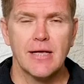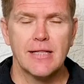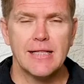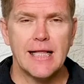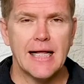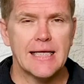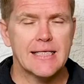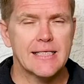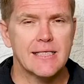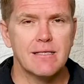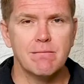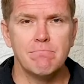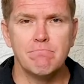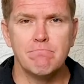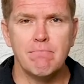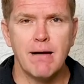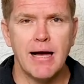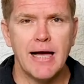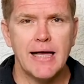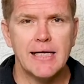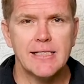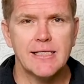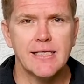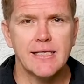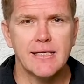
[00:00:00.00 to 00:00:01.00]
That's the
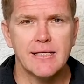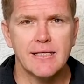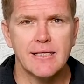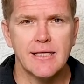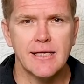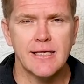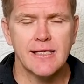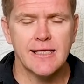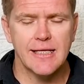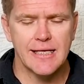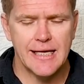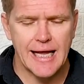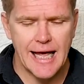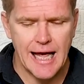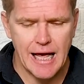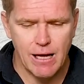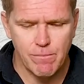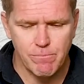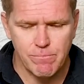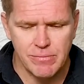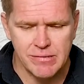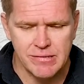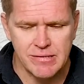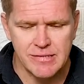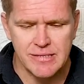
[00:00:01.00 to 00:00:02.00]
amazing thing that
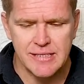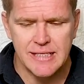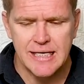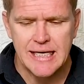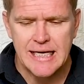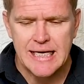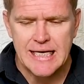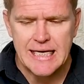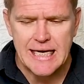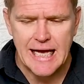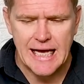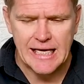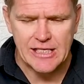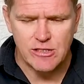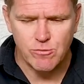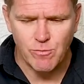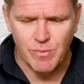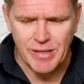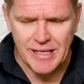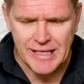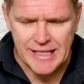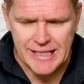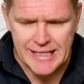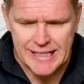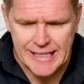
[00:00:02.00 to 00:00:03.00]
happens as
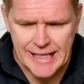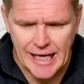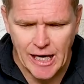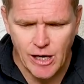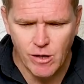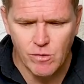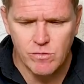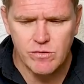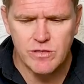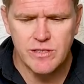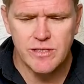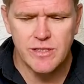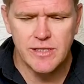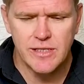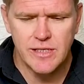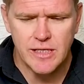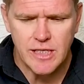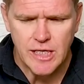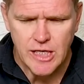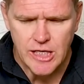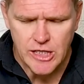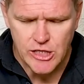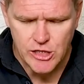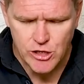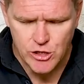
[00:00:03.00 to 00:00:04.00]
we encounter
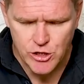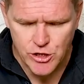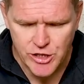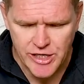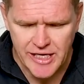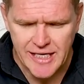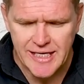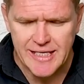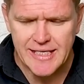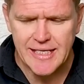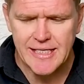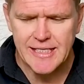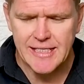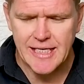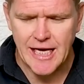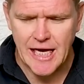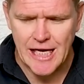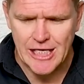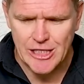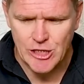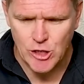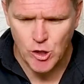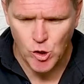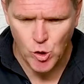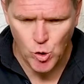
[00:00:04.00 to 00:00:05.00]
Jesus
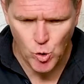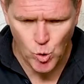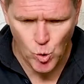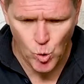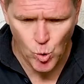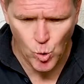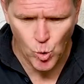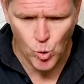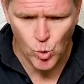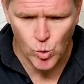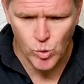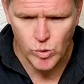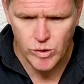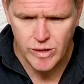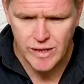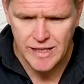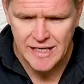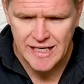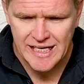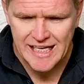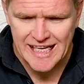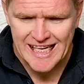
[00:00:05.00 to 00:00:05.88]
as Lord.